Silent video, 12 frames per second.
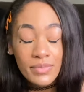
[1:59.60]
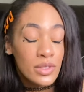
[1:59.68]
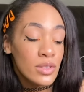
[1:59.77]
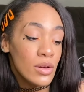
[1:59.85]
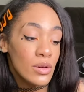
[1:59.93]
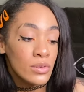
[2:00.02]

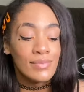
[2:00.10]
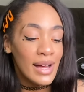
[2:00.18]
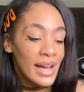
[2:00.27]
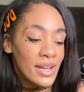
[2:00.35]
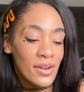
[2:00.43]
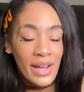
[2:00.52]
So
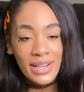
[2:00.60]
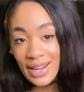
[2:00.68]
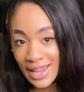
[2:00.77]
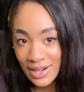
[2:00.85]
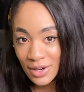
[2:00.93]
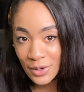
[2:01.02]
I go ahead and
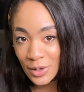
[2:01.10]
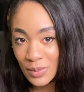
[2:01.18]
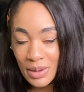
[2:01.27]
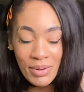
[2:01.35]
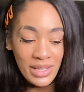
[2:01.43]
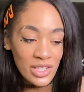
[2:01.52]
head home. I'm
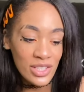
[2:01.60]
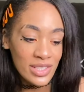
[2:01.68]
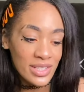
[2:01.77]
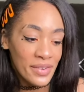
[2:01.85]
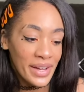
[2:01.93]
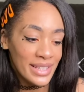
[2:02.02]
about to just
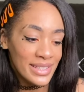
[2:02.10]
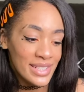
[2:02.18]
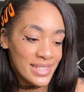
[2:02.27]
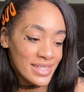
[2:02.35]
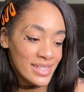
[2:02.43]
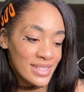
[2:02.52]
go ahead and just